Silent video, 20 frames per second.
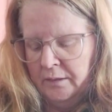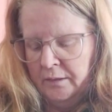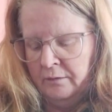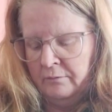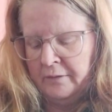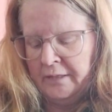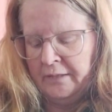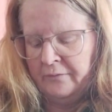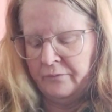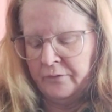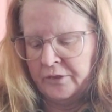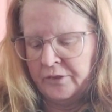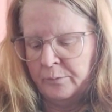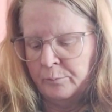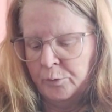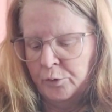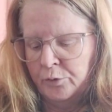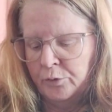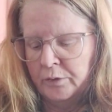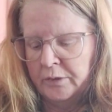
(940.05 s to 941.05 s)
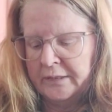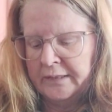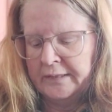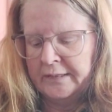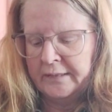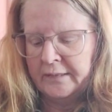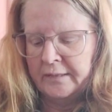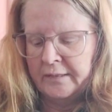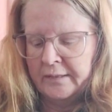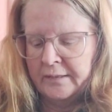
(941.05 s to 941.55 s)
You ready for some
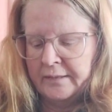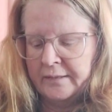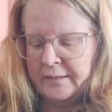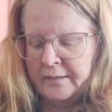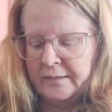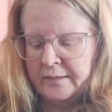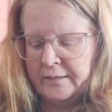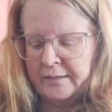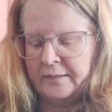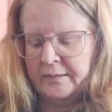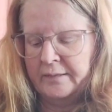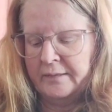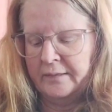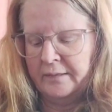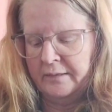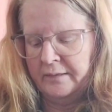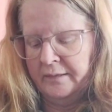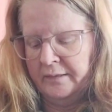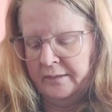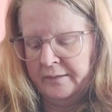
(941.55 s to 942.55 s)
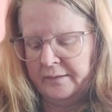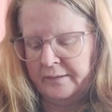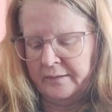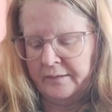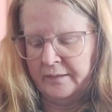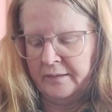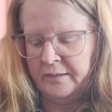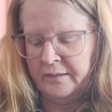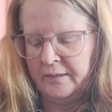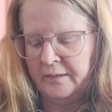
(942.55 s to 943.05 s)
goodness?
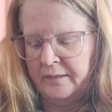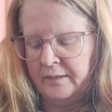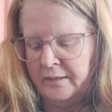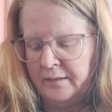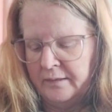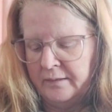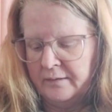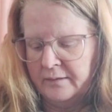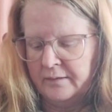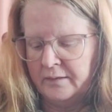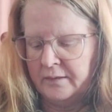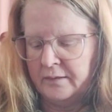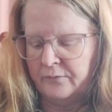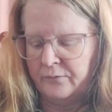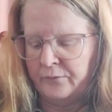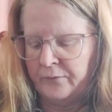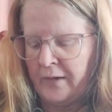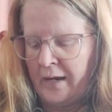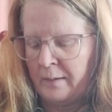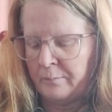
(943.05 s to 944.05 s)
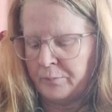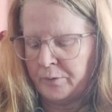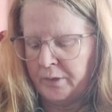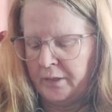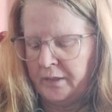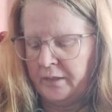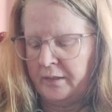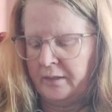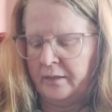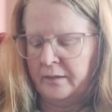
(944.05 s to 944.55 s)
This is
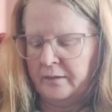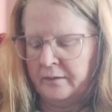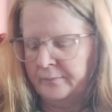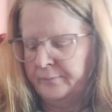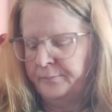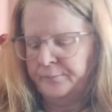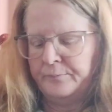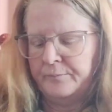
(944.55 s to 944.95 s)
fabric.